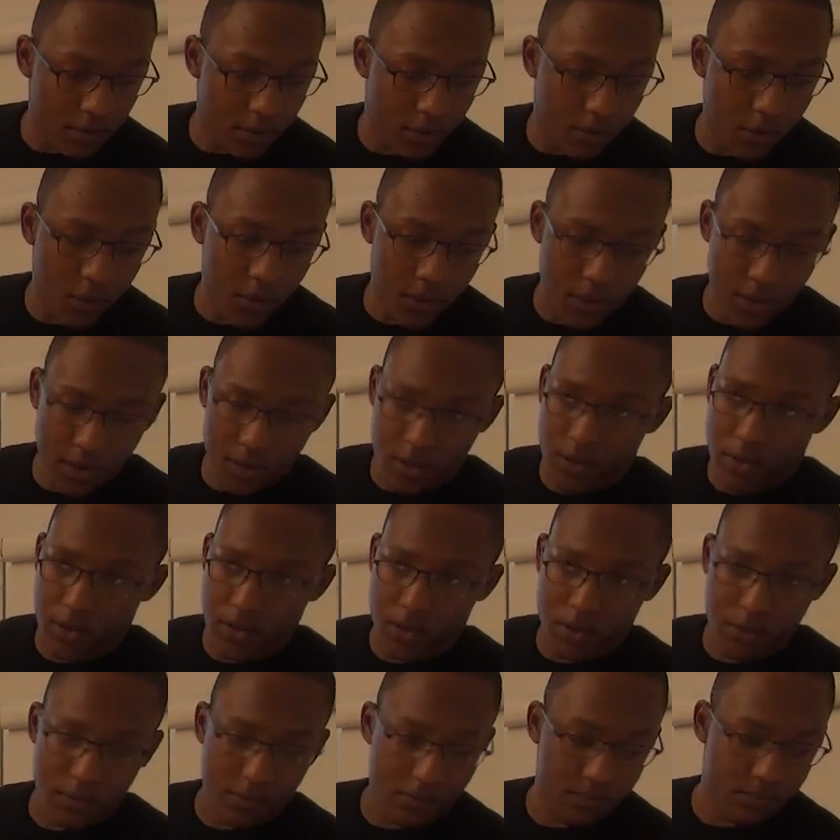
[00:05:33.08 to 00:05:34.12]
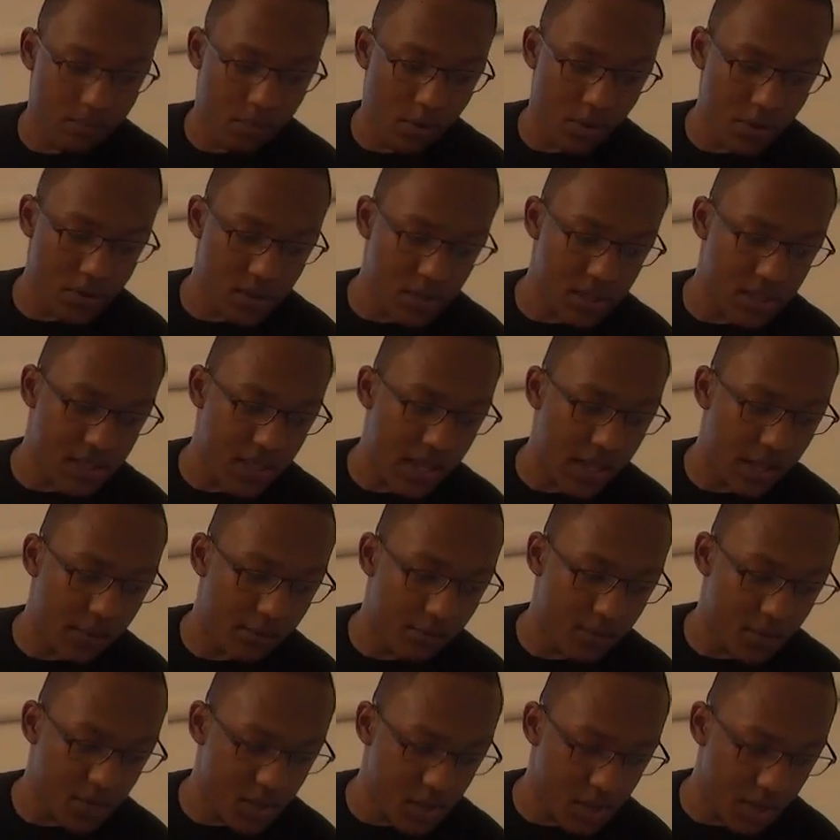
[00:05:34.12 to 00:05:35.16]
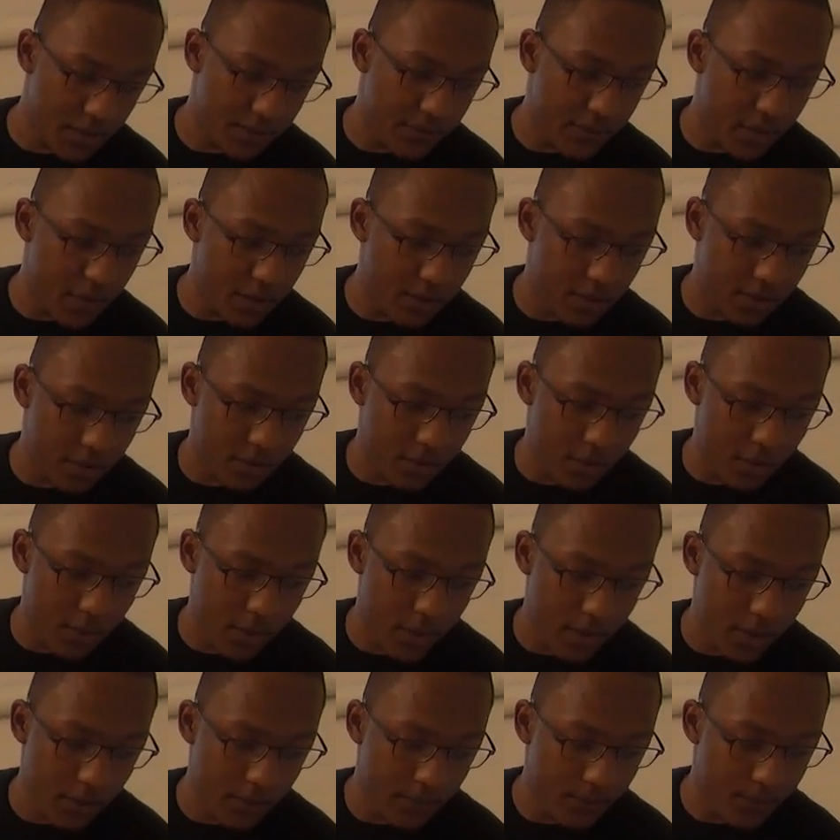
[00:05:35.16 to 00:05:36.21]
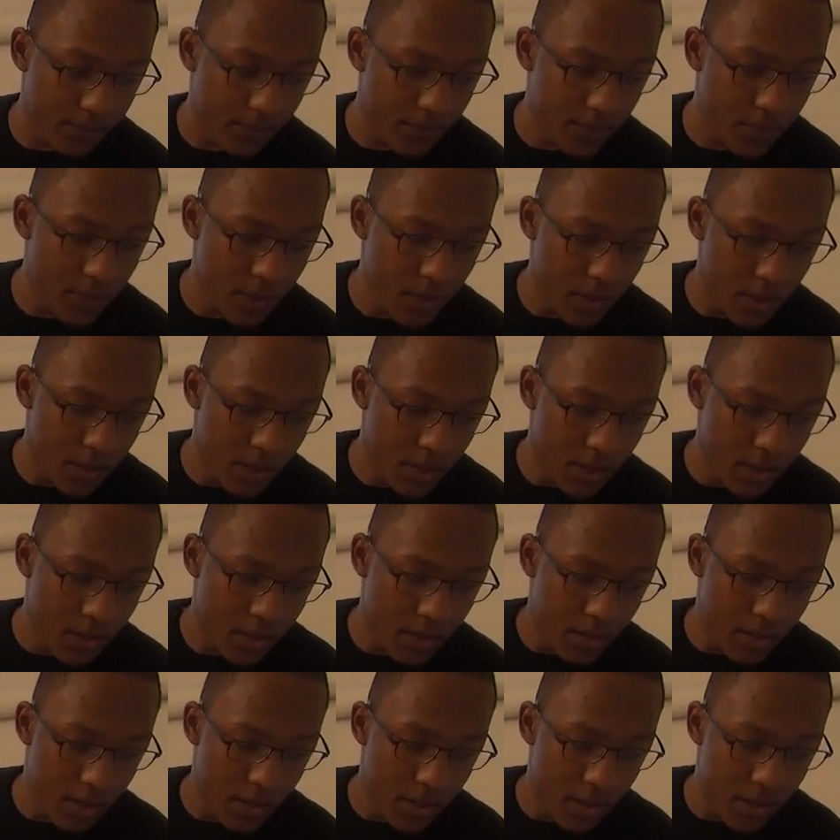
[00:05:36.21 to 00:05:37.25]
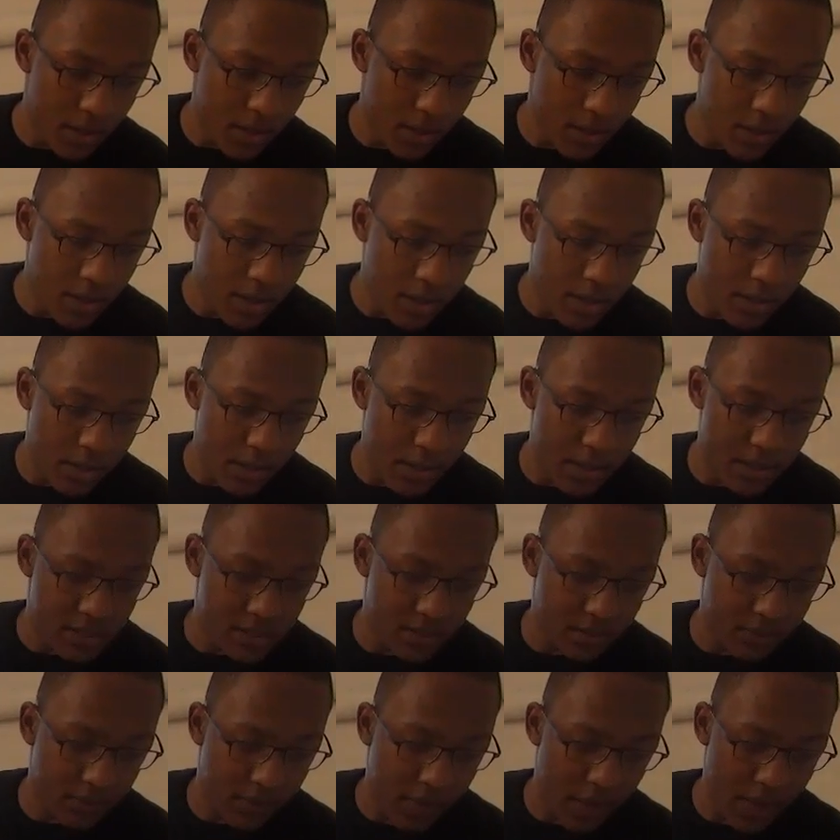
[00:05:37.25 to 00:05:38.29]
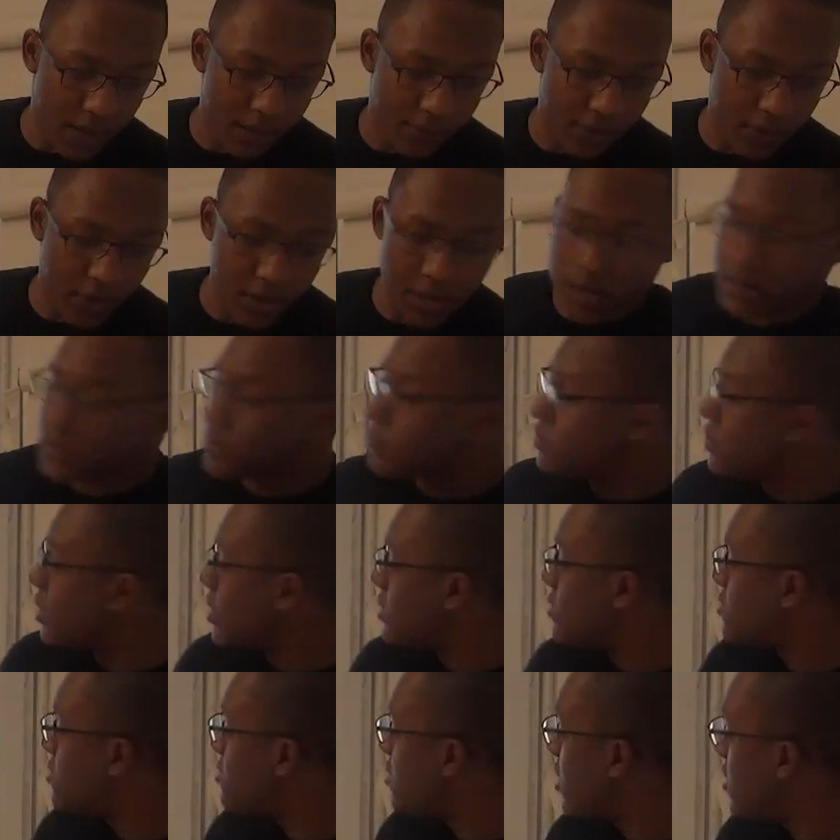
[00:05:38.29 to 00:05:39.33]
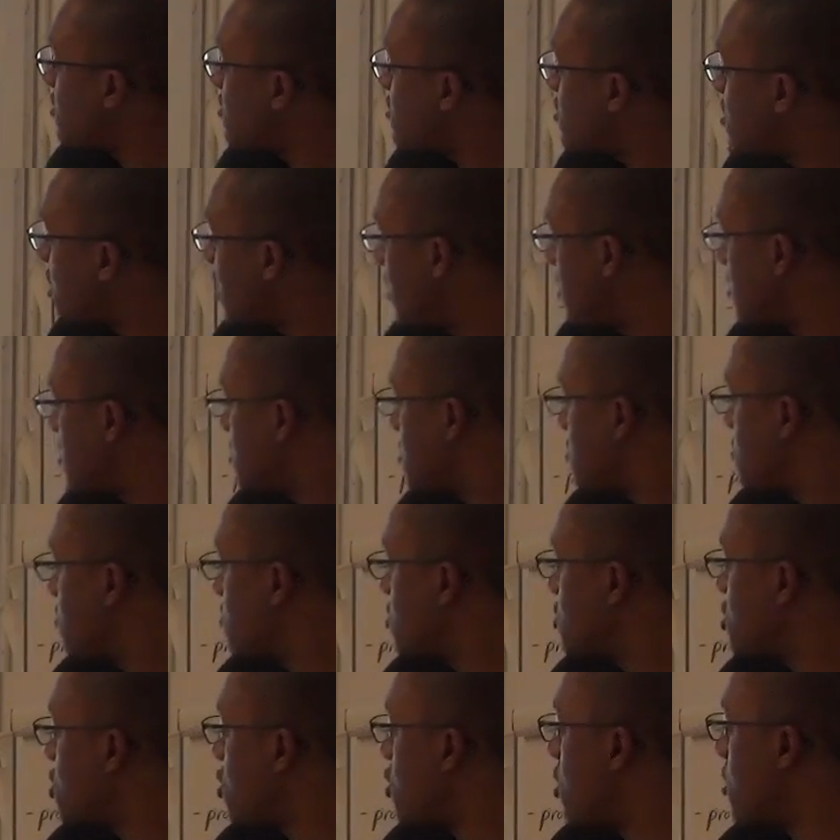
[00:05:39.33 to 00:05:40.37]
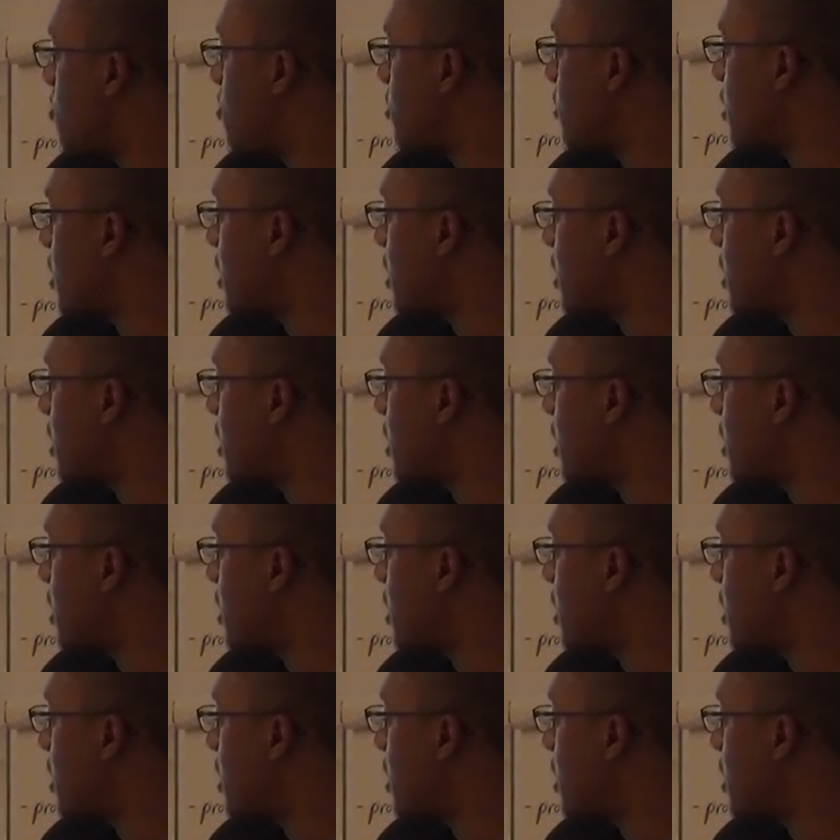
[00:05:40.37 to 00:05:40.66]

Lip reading: doing the process, they can shift into doing, and each of anything that they've changed will show up in